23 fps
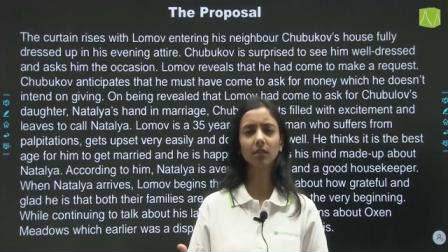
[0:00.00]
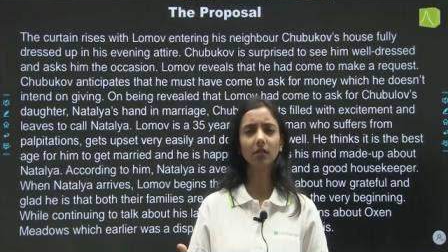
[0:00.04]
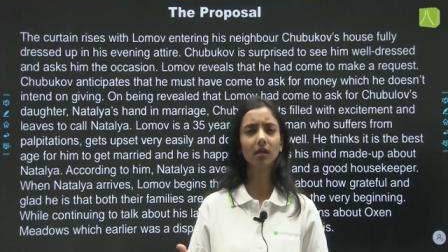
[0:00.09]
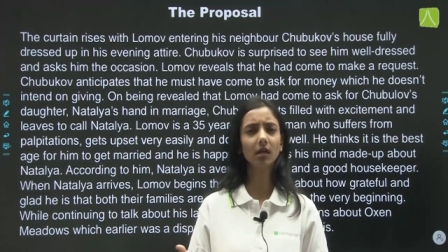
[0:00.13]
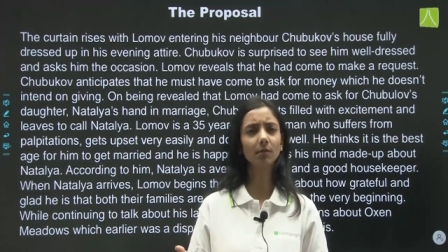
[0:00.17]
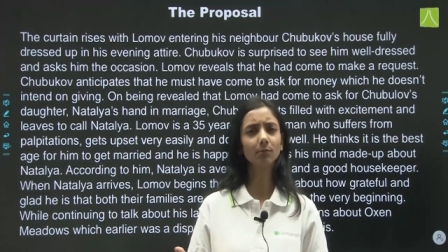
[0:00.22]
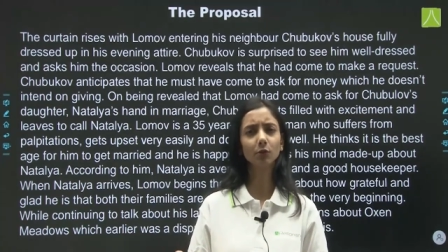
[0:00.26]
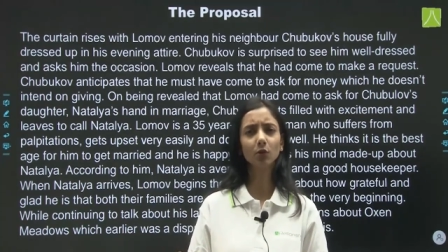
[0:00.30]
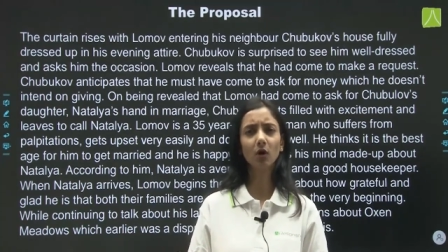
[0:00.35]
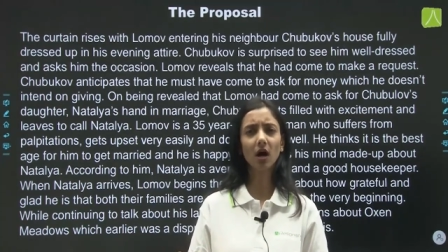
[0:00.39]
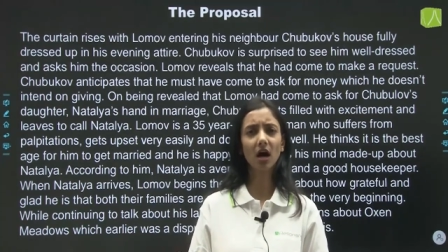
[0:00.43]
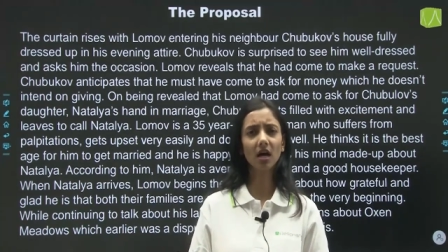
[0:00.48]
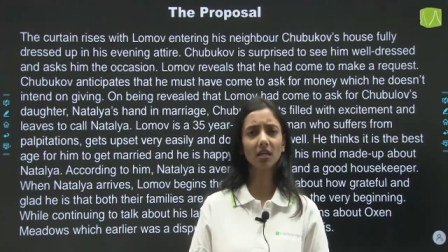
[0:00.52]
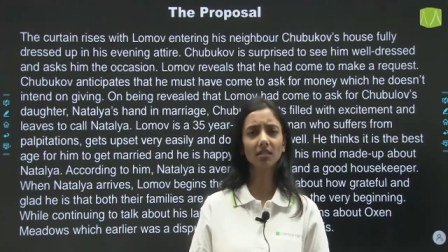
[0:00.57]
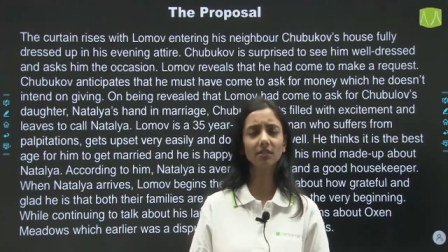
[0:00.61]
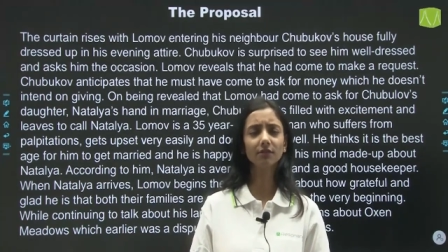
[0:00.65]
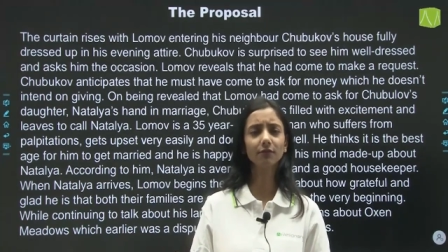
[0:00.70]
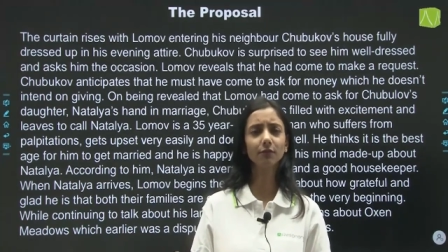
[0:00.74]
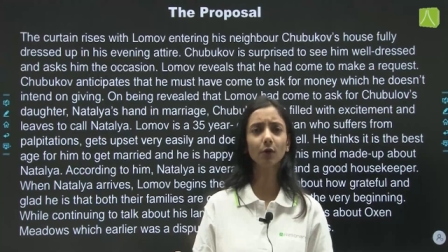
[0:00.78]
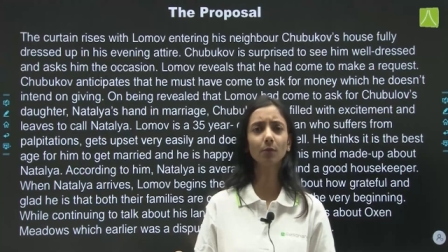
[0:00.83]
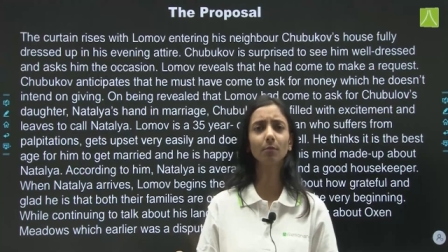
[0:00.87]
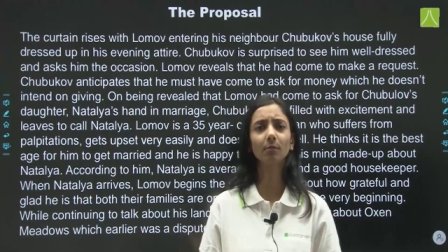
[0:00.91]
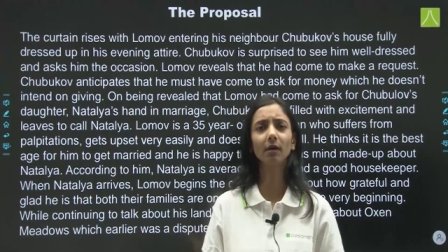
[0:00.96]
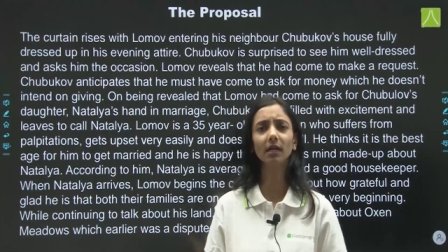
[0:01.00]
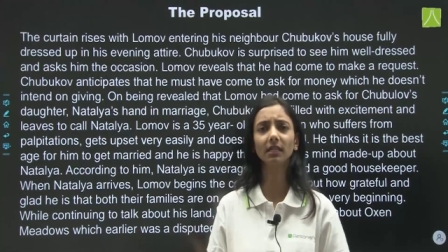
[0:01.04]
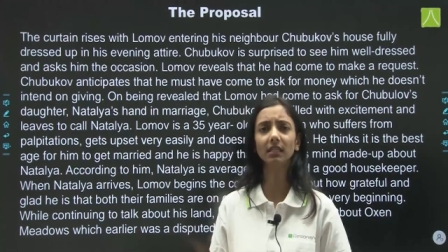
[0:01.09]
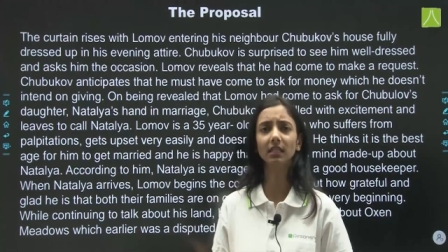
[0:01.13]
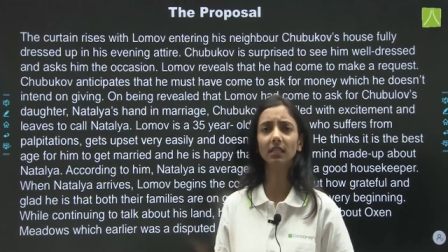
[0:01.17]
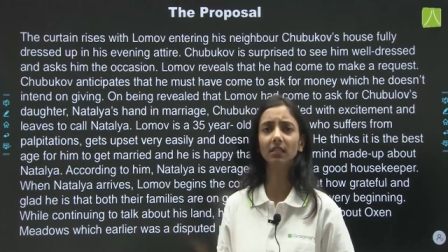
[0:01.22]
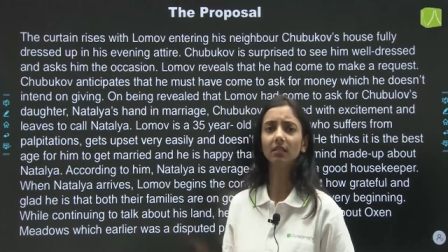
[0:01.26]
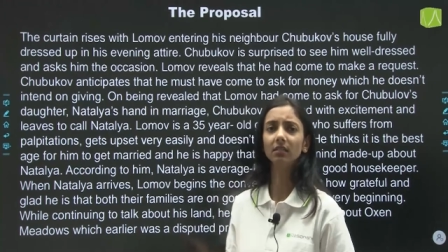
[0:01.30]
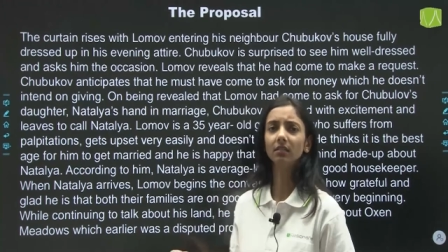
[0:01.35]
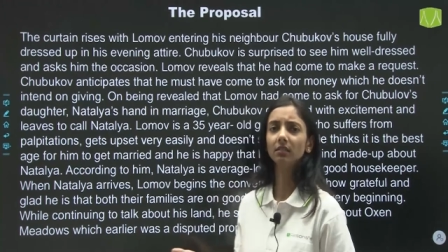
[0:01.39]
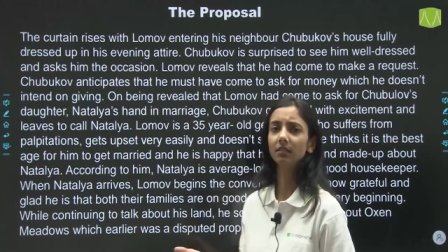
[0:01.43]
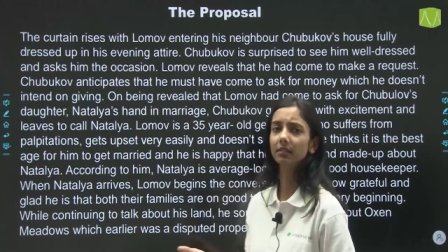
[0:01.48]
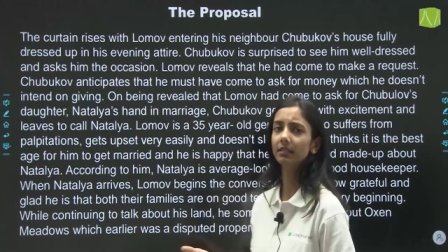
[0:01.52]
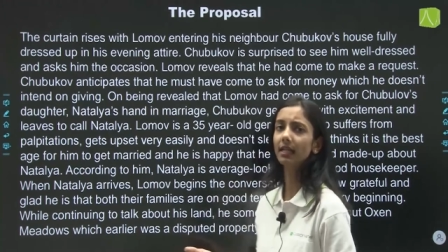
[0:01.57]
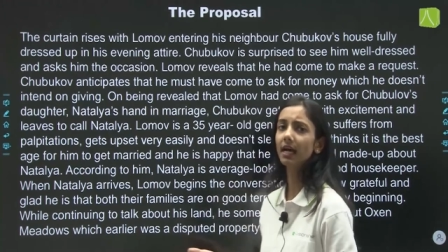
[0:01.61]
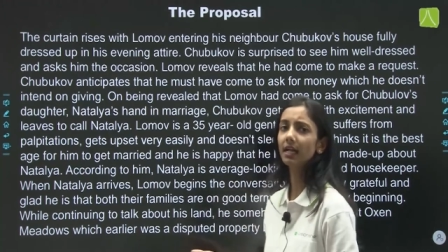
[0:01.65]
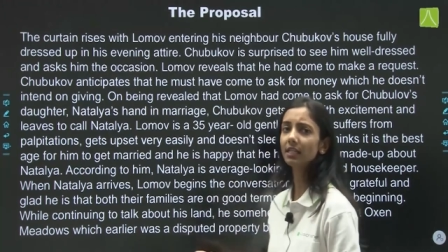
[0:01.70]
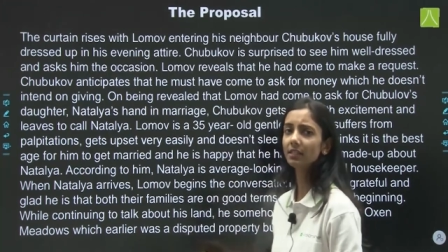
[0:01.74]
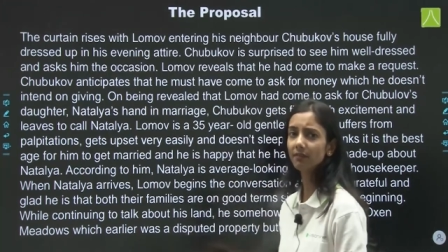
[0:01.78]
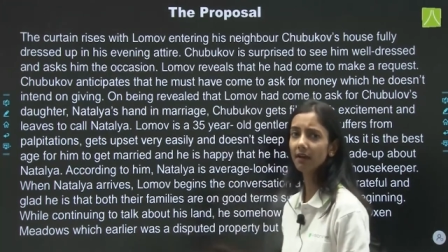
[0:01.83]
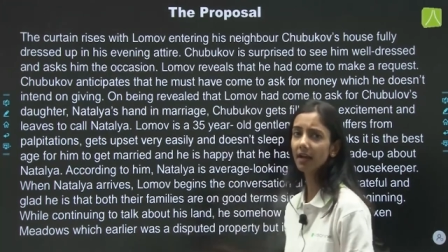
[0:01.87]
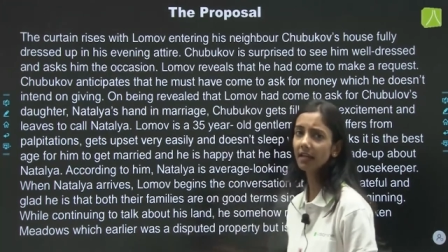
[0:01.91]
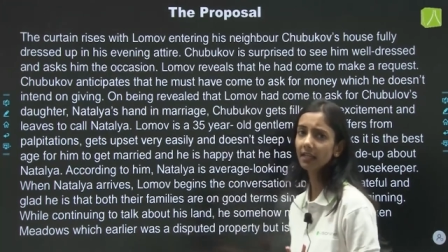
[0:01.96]
come to ask for money.
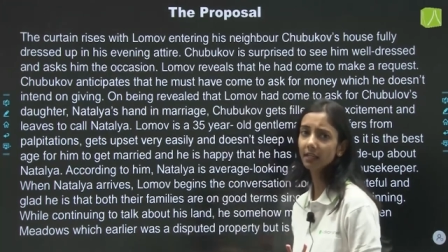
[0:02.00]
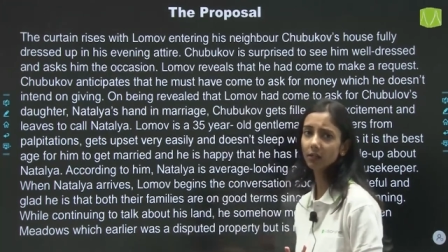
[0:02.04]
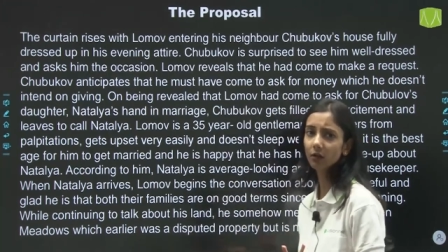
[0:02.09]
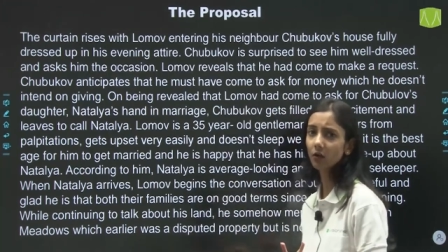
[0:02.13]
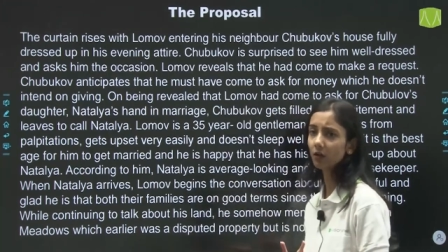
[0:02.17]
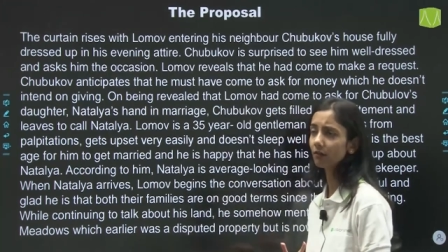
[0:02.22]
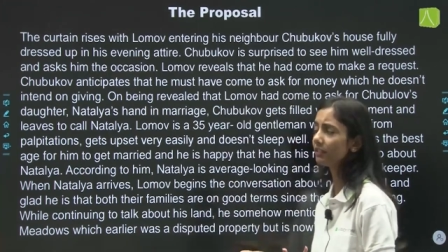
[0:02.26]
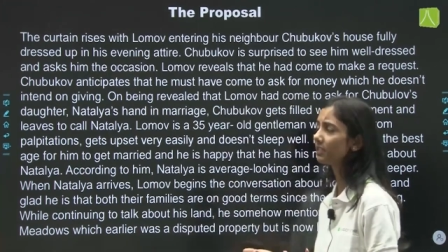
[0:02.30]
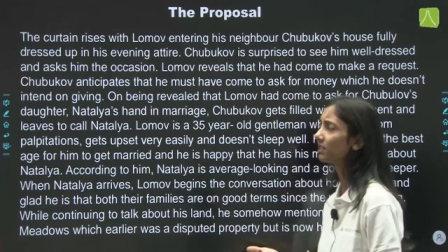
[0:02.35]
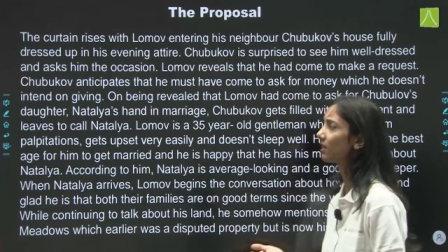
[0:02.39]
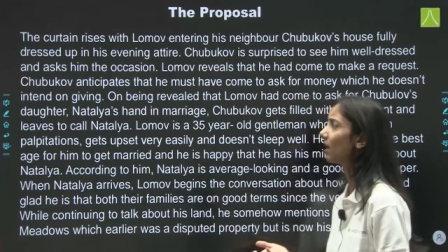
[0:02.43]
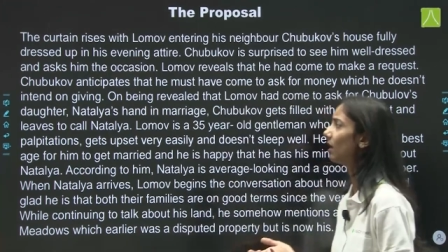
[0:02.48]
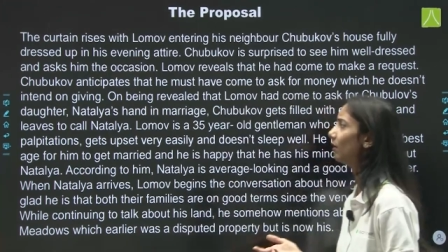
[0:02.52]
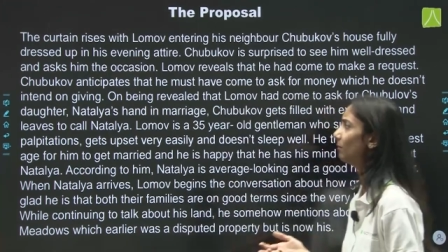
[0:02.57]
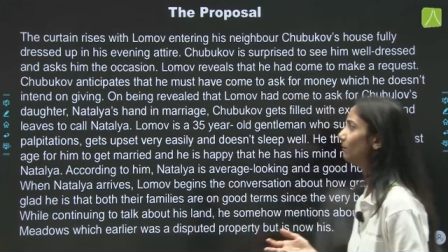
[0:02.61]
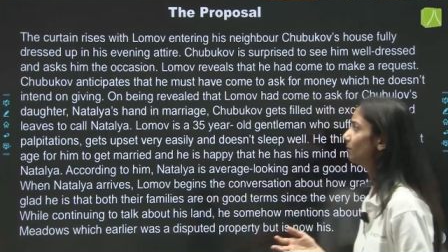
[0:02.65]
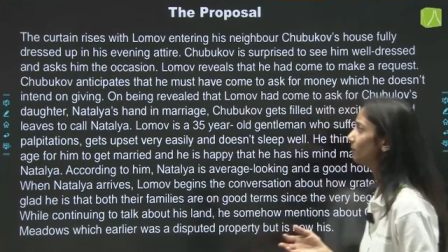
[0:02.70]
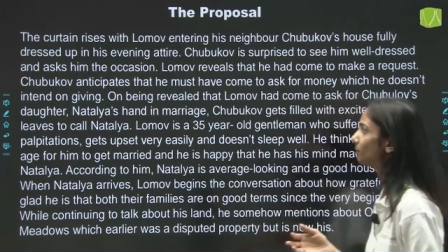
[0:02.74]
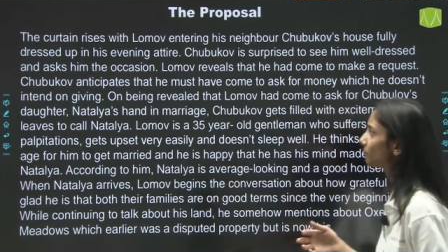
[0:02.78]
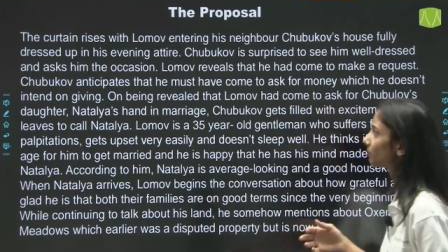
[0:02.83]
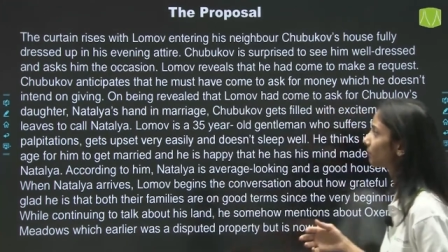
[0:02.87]
That's why he always come.